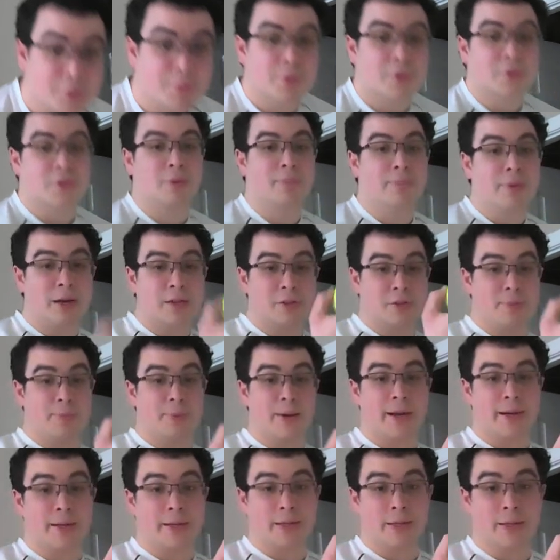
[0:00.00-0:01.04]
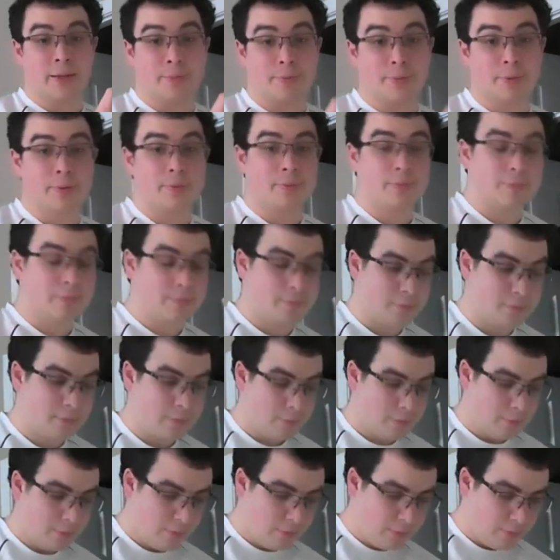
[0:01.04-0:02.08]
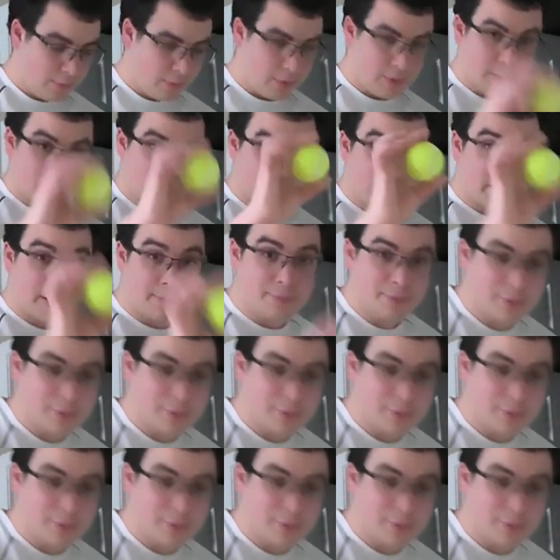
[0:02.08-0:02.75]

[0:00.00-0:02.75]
supposed to bounce back up. So I